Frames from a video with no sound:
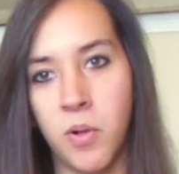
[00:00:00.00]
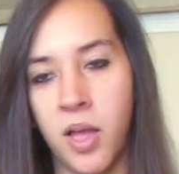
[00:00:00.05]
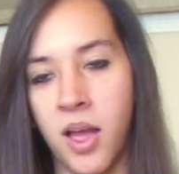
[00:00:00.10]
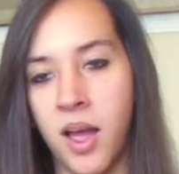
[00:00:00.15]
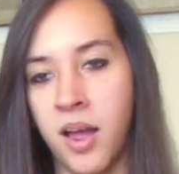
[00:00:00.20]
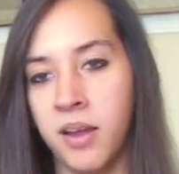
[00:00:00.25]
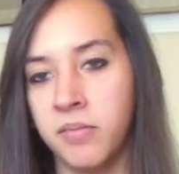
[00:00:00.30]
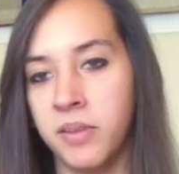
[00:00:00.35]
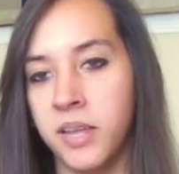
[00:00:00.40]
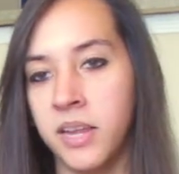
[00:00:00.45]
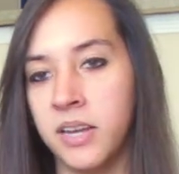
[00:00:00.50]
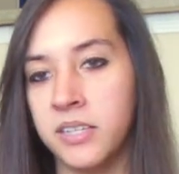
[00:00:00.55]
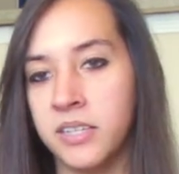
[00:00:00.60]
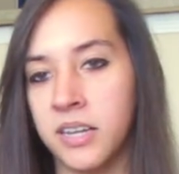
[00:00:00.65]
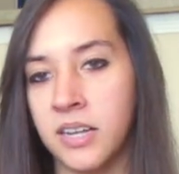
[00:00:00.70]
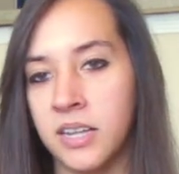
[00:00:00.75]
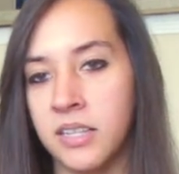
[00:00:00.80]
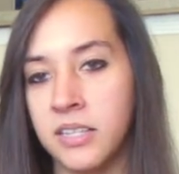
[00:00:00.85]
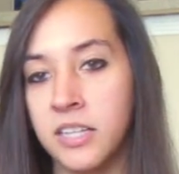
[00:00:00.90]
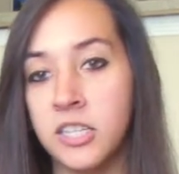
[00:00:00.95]

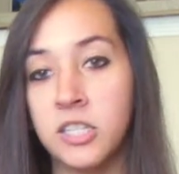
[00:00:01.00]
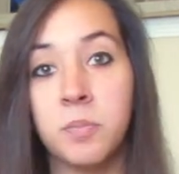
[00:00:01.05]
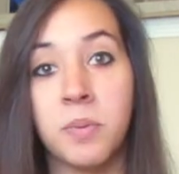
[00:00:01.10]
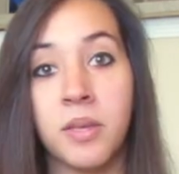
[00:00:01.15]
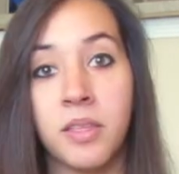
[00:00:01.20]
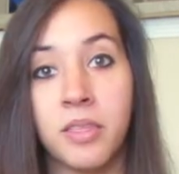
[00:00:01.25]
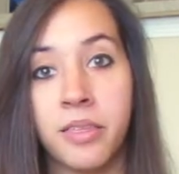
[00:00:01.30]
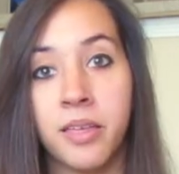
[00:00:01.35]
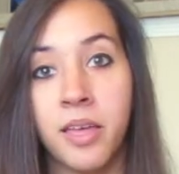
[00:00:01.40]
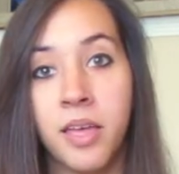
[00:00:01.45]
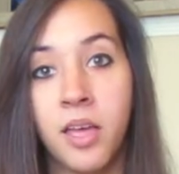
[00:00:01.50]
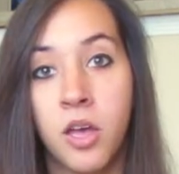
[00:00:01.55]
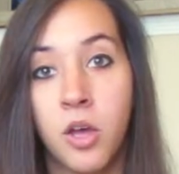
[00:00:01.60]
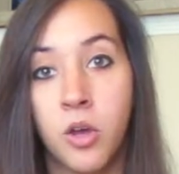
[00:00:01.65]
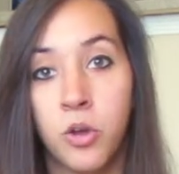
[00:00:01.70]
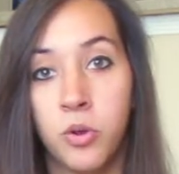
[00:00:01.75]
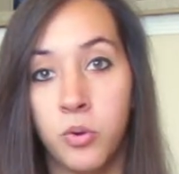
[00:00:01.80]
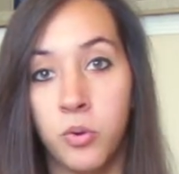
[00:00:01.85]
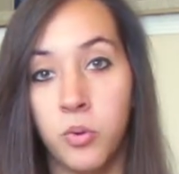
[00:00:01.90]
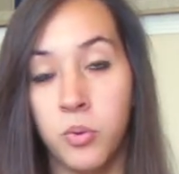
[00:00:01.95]
Lisbeth,
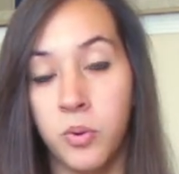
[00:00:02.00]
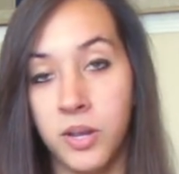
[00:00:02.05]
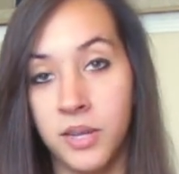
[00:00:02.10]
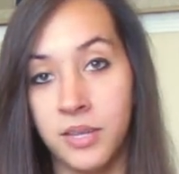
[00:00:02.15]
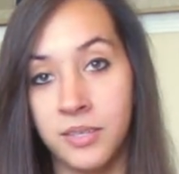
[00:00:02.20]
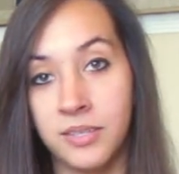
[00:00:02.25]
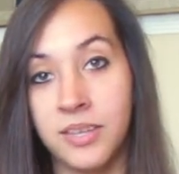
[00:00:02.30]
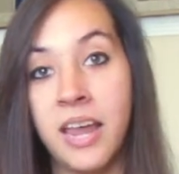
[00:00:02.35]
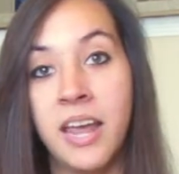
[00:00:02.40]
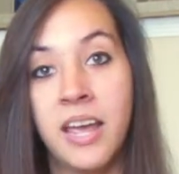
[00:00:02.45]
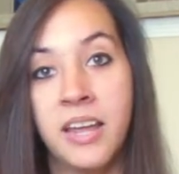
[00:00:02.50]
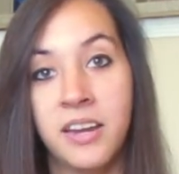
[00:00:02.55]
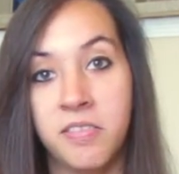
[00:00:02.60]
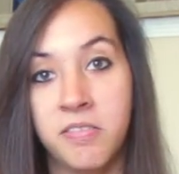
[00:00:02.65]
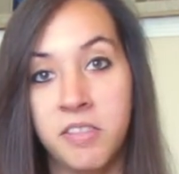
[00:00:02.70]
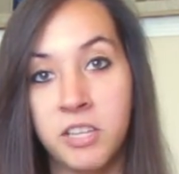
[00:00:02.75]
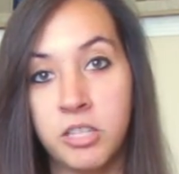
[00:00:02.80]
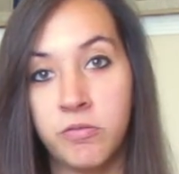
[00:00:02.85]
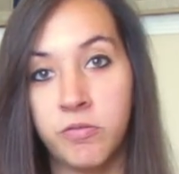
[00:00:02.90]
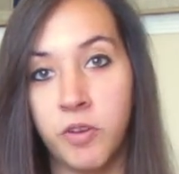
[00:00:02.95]
who is Anne
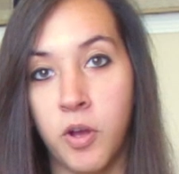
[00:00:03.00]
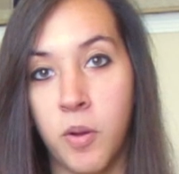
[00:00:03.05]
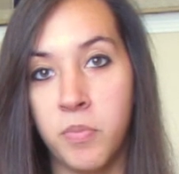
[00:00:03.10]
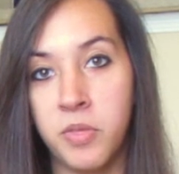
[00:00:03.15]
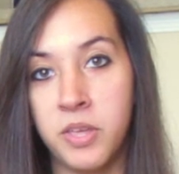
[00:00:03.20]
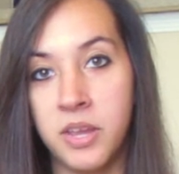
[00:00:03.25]
in this film,